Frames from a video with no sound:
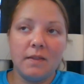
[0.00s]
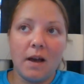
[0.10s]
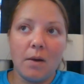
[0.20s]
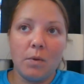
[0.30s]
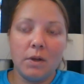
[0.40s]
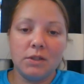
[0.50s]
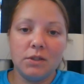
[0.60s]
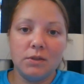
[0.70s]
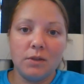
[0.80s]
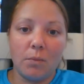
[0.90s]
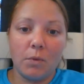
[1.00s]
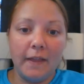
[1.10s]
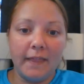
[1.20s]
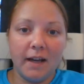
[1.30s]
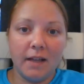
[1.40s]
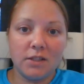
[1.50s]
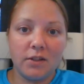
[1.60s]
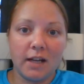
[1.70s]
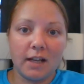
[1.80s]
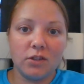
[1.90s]
I want that so
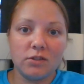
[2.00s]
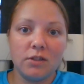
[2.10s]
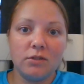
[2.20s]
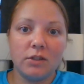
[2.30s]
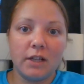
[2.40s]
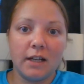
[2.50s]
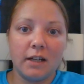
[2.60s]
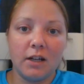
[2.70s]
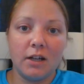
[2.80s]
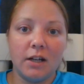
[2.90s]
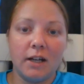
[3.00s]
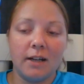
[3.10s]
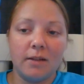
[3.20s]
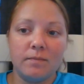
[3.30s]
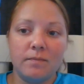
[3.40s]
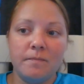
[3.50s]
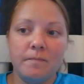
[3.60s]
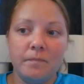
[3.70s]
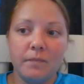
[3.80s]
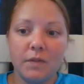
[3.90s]
that I can also look at her
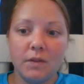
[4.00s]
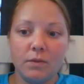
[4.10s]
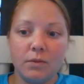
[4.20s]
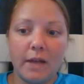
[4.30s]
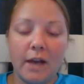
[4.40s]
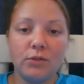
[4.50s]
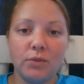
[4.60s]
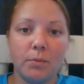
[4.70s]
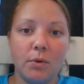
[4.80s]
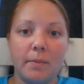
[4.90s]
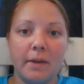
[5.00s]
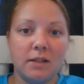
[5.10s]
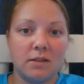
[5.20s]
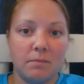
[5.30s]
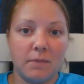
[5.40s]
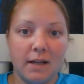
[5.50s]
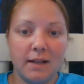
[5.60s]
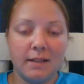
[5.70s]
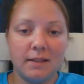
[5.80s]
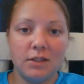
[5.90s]
health report, because on
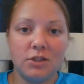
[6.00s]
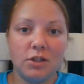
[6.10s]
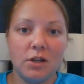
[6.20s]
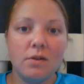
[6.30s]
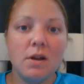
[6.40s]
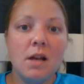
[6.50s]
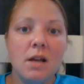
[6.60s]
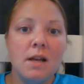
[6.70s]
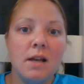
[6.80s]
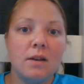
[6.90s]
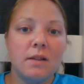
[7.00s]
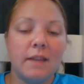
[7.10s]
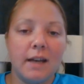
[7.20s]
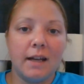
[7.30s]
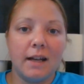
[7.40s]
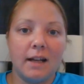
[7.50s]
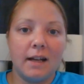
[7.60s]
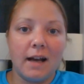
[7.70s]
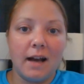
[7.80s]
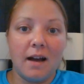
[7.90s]
mine it did show that
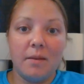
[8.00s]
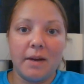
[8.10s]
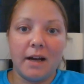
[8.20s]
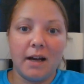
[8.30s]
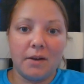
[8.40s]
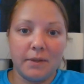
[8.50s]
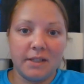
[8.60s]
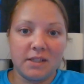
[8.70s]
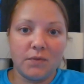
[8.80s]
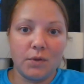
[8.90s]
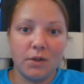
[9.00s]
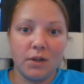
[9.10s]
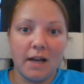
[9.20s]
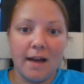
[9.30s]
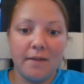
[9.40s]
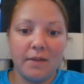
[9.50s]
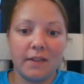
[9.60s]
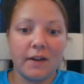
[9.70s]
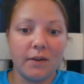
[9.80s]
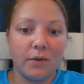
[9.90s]
I'm at higher risk for having
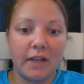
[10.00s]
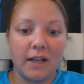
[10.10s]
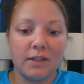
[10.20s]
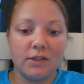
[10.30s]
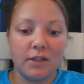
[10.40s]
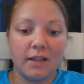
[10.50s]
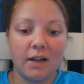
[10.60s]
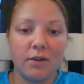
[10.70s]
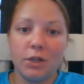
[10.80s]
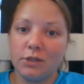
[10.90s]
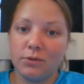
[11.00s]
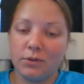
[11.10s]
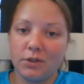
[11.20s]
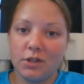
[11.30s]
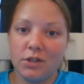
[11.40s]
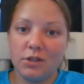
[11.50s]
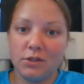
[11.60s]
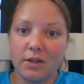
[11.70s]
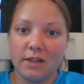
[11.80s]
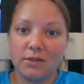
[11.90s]
thyroid cancer and thyroid disorders.
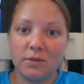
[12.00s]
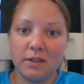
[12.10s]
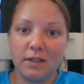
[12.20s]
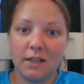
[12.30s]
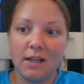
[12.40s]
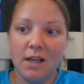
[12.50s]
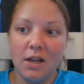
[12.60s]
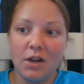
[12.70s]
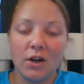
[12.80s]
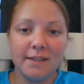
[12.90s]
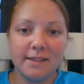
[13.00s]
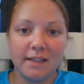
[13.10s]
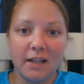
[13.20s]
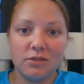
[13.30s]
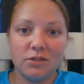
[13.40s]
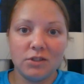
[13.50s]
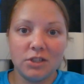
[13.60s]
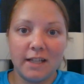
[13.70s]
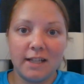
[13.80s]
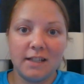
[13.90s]
So that's really crazy how your
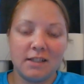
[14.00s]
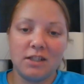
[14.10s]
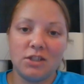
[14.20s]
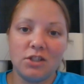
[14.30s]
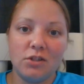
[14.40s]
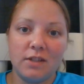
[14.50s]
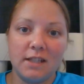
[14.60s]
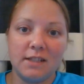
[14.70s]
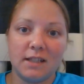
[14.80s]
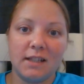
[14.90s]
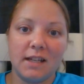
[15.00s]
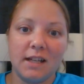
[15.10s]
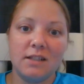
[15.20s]
genetics can show you things like that.